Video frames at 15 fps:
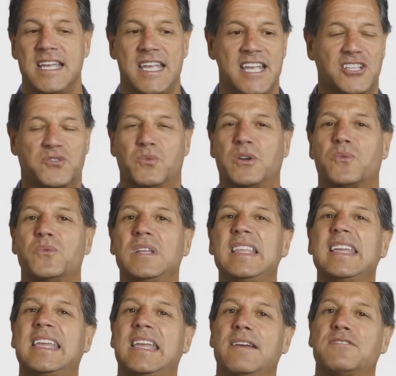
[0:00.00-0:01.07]
It's what
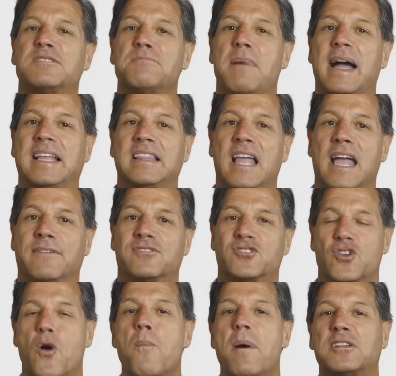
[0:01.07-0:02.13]
really gives my life
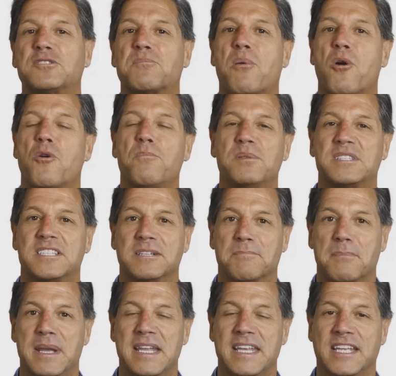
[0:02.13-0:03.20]
so much purpose and
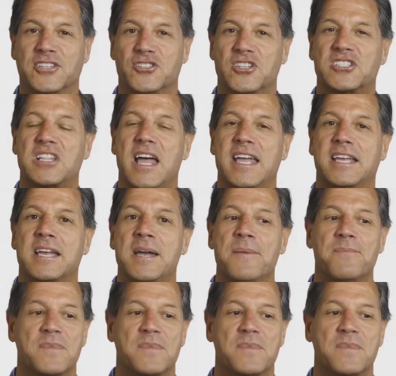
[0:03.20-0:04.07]
meaning, just like